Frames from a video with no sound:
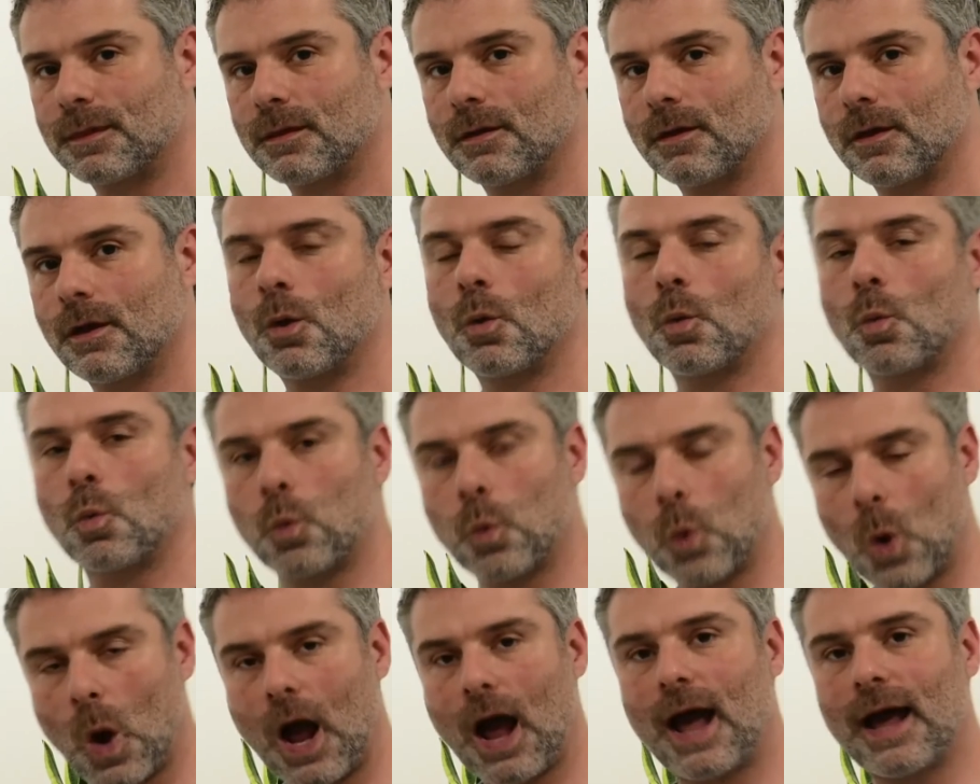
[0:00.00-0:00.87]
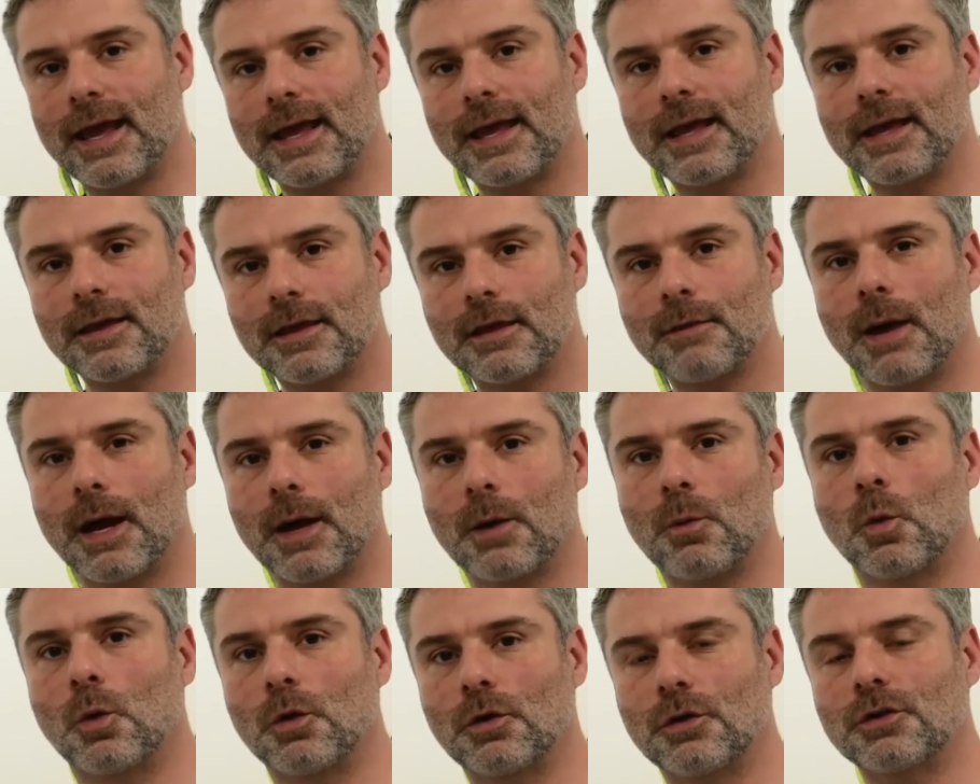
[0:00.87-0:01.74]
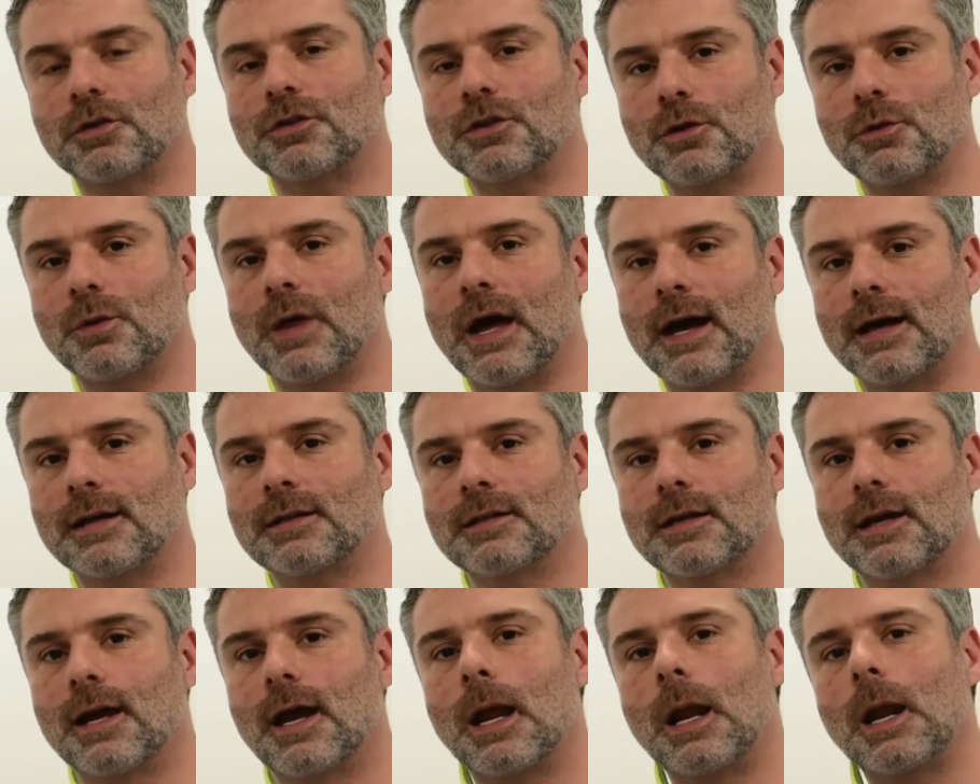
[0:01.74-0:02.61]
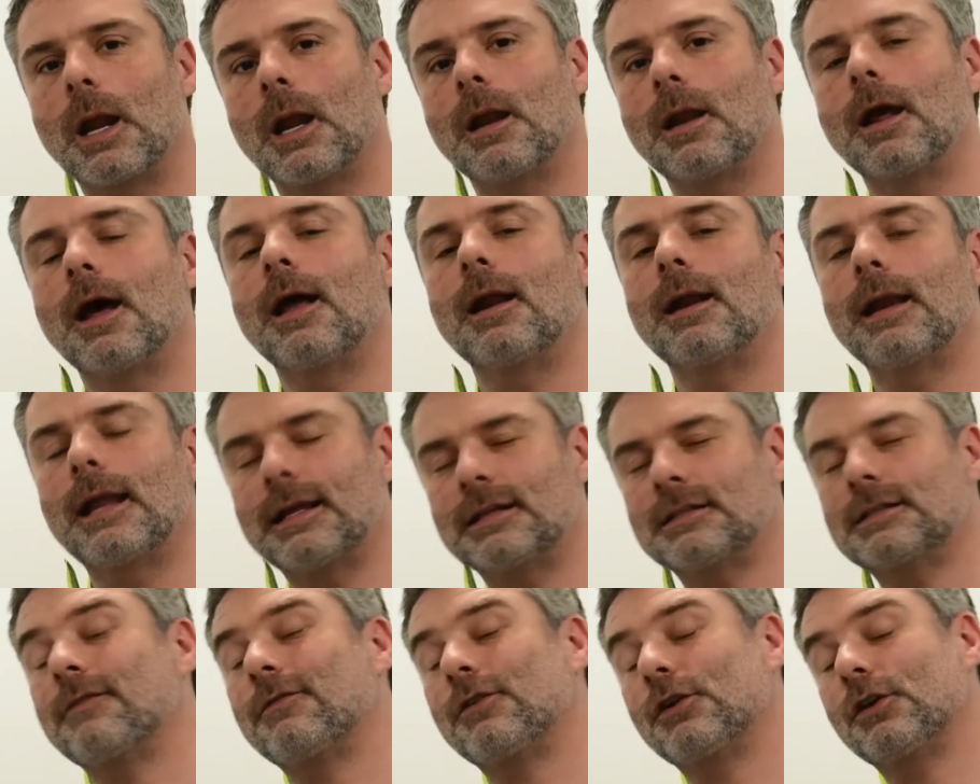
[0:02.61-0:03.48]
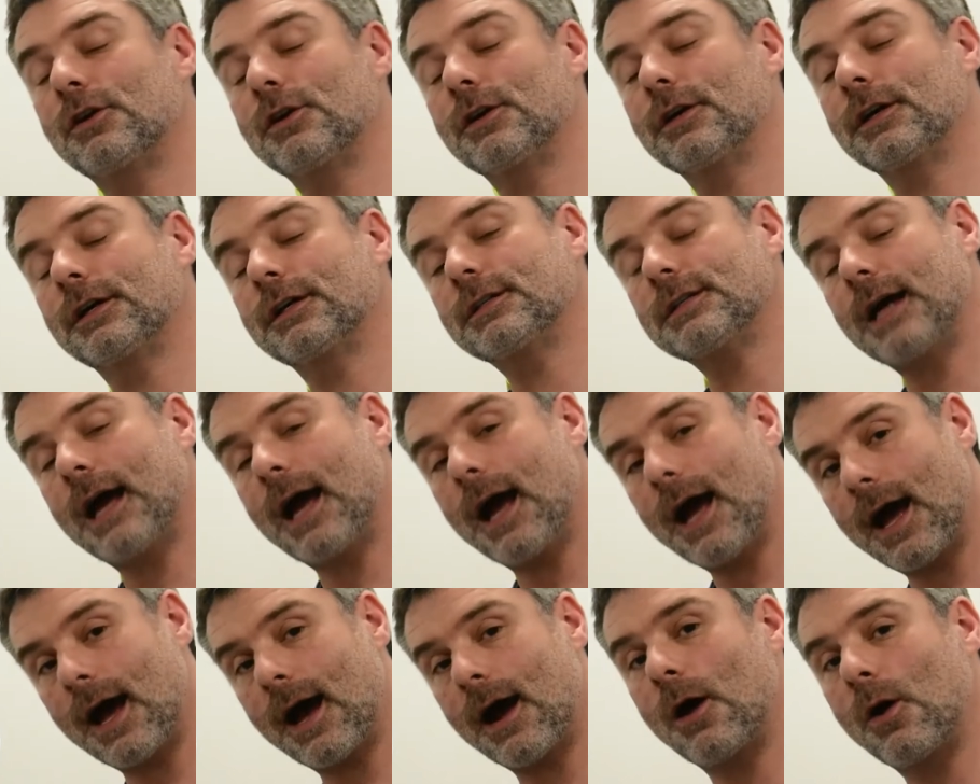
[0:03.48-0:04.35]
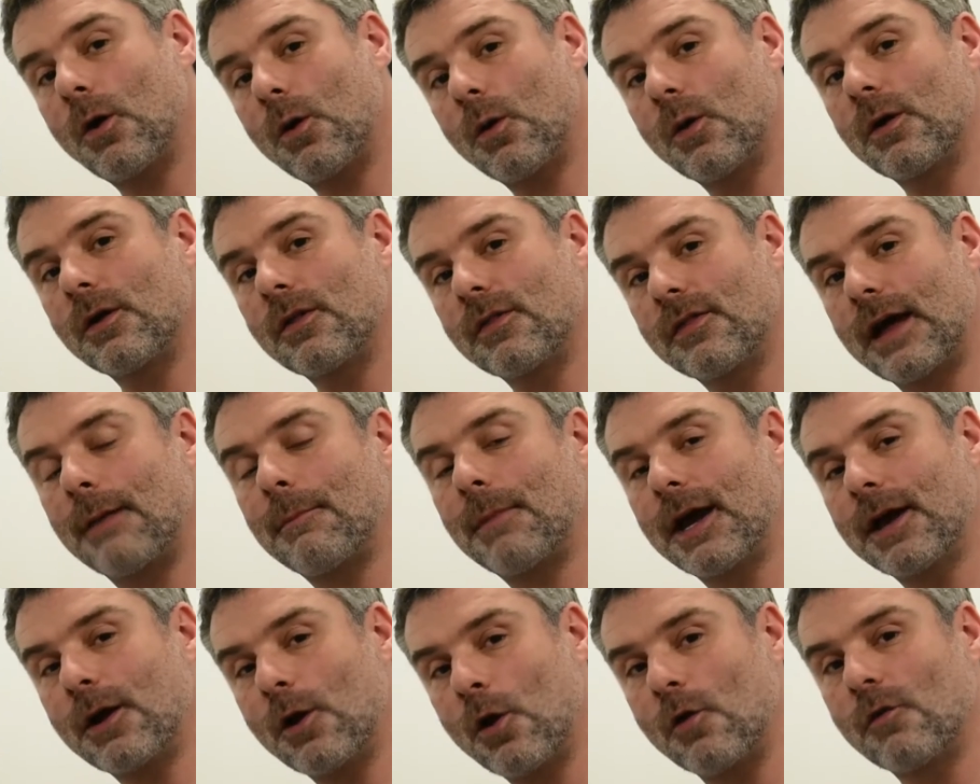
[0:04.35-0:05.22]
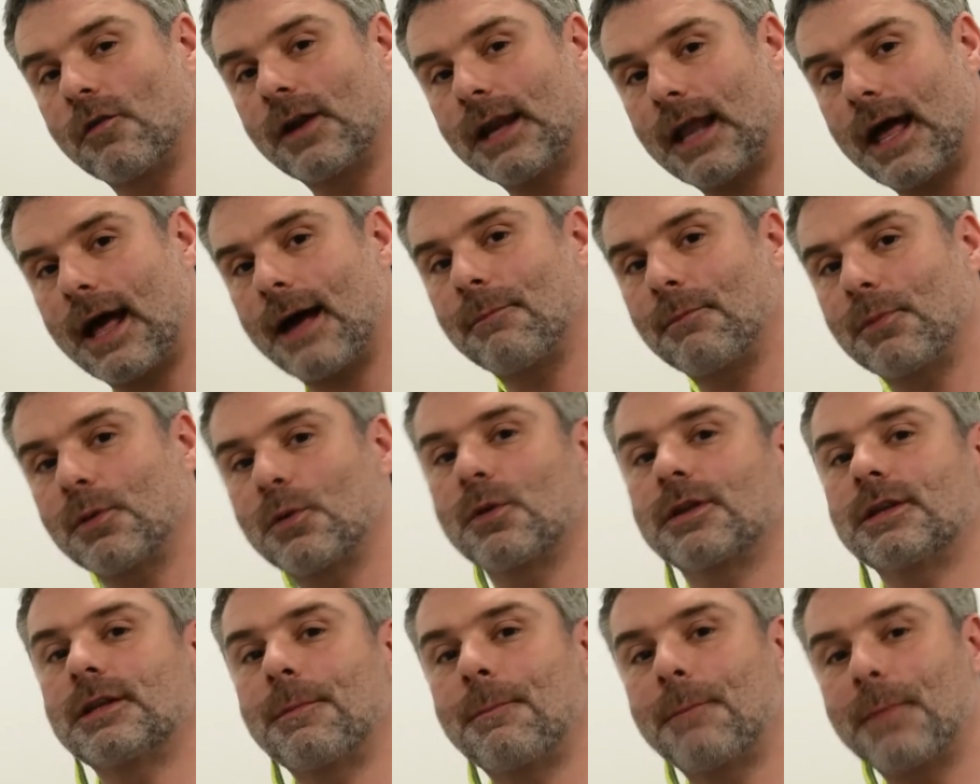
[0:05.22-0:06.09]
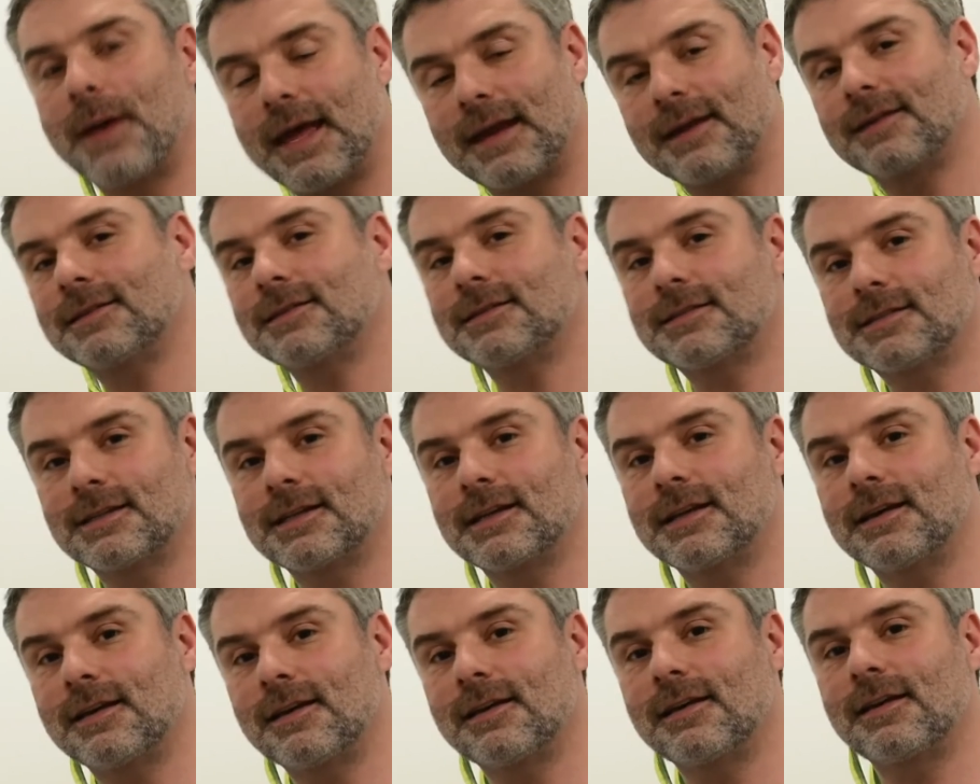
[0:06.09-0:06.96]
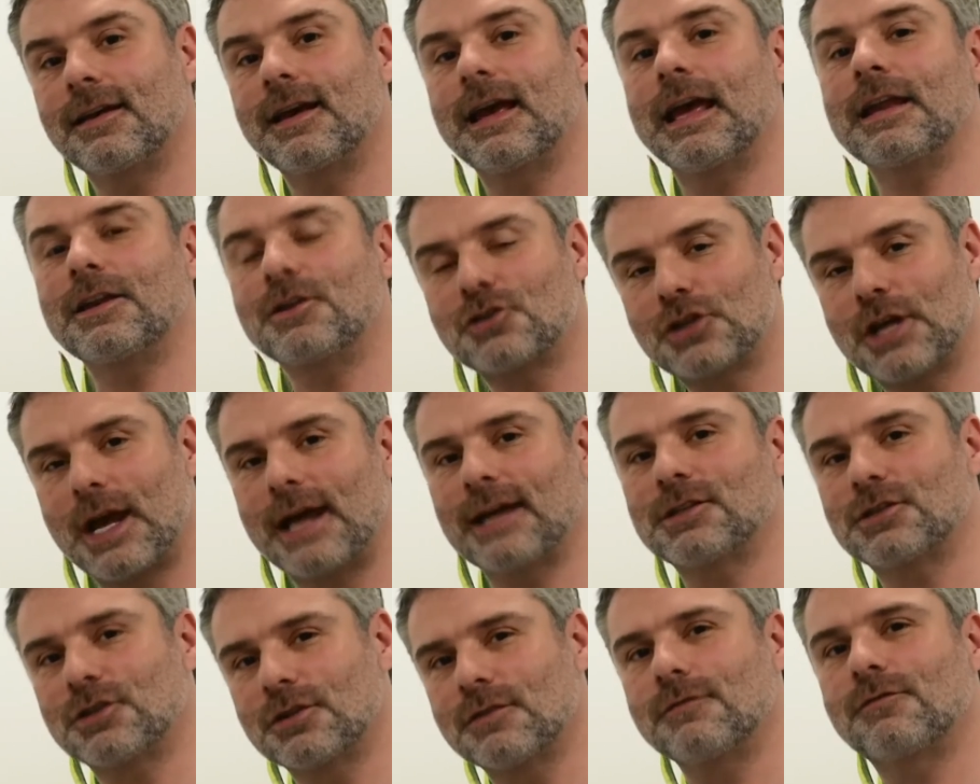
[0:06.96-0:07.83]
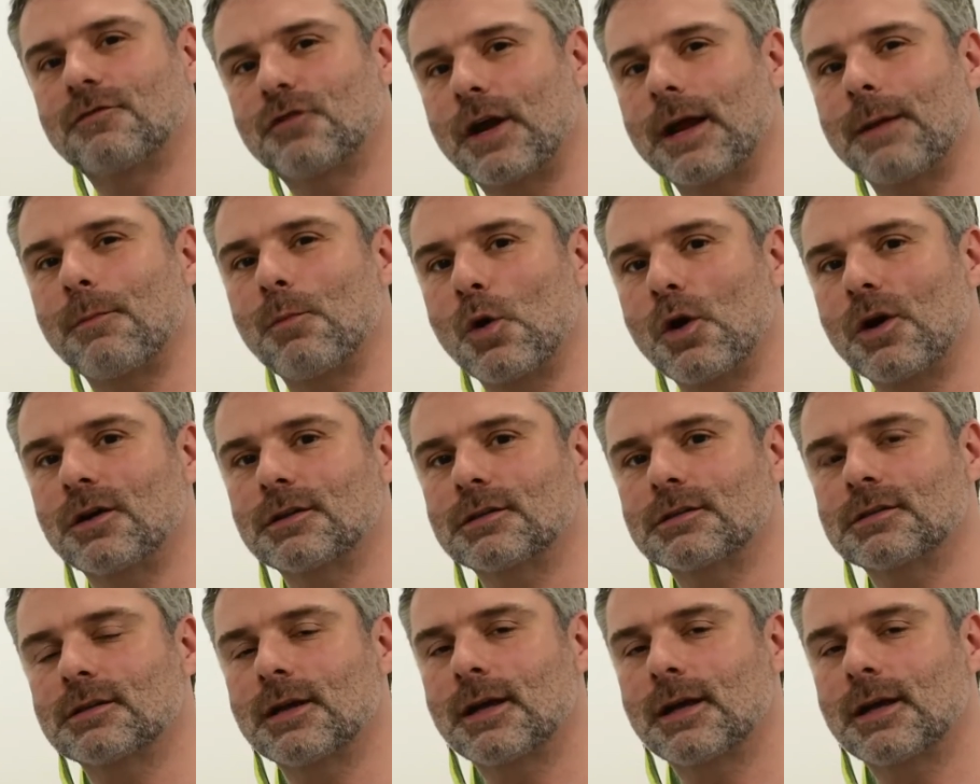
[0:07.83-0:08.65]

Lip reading: at why you might want to do that, and let's have a look at how that might overlap with dependency injection frameworks.